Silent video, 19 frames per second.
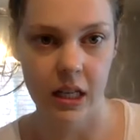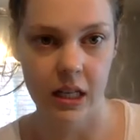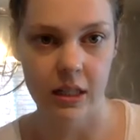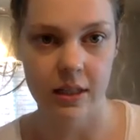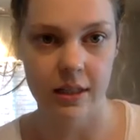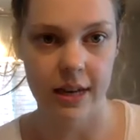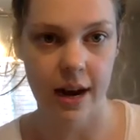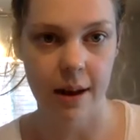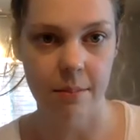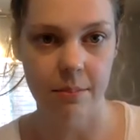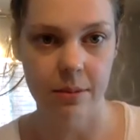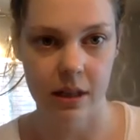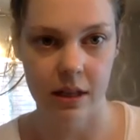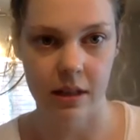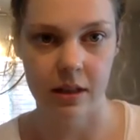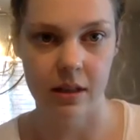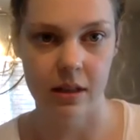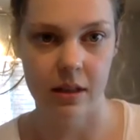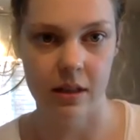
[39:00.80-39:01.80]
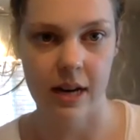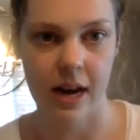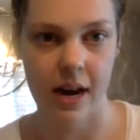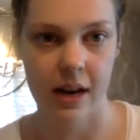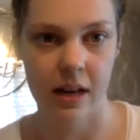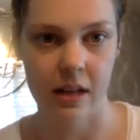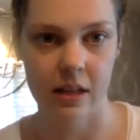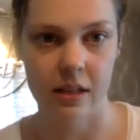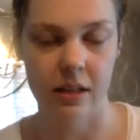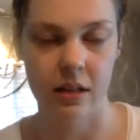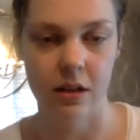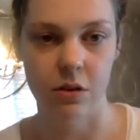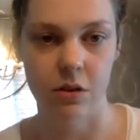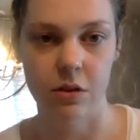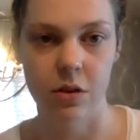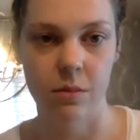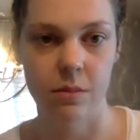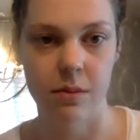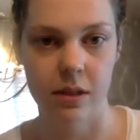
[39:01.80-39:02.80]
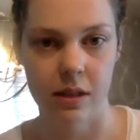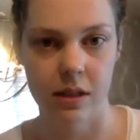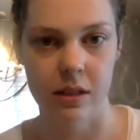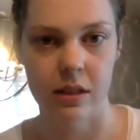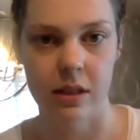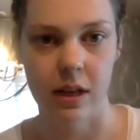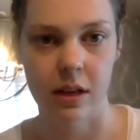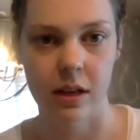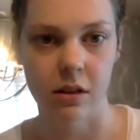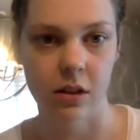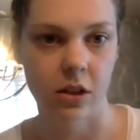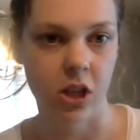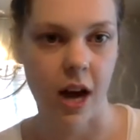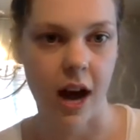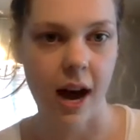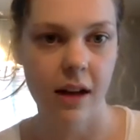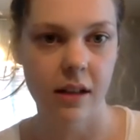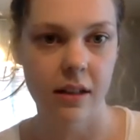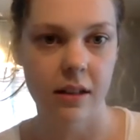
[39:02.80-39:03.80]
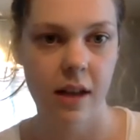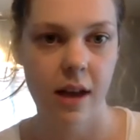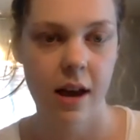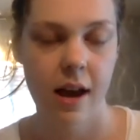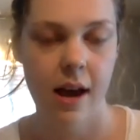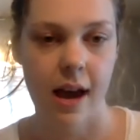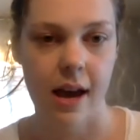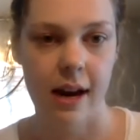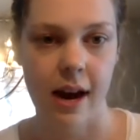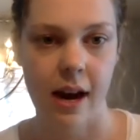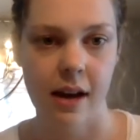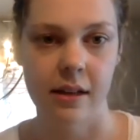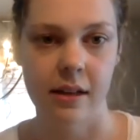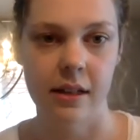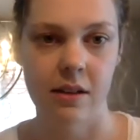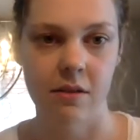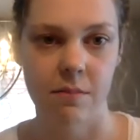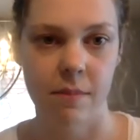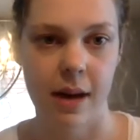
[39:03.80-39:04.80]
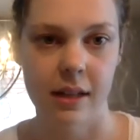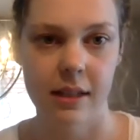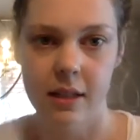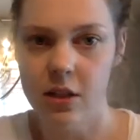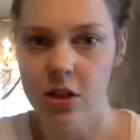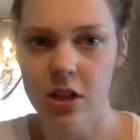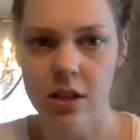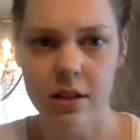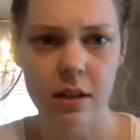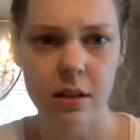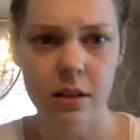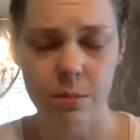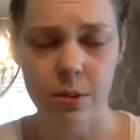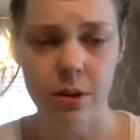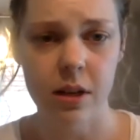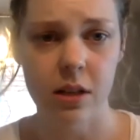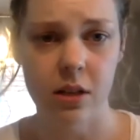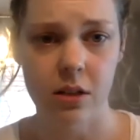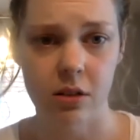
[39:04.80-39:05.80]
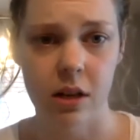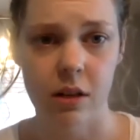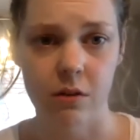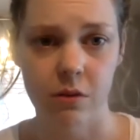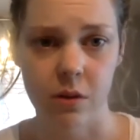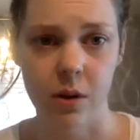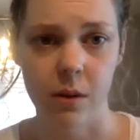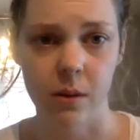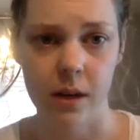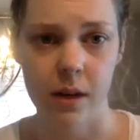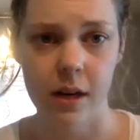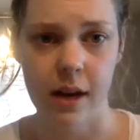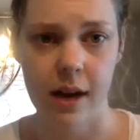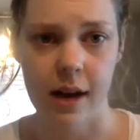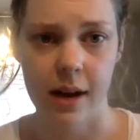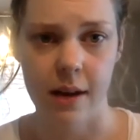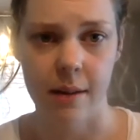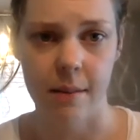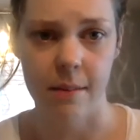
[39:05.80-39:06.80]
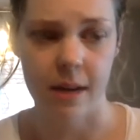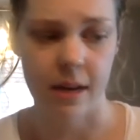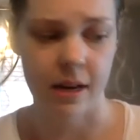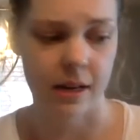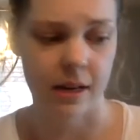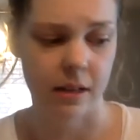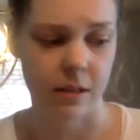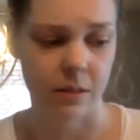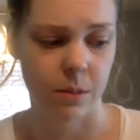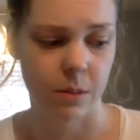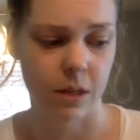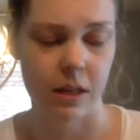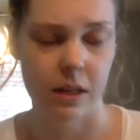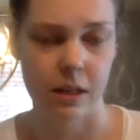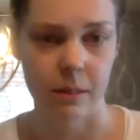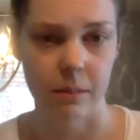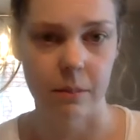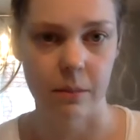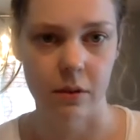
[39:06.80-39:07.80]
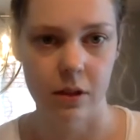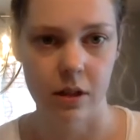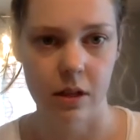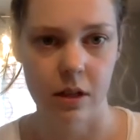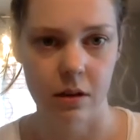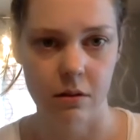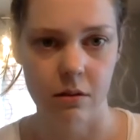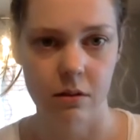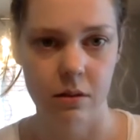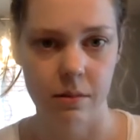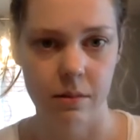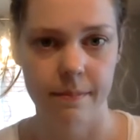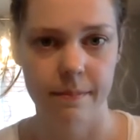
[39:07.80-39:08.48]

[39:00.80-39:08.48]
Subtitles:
steps, like the status, the groups, the single chats, and how to leave messages, it's pretty straightforward, and it's pretty simple to use.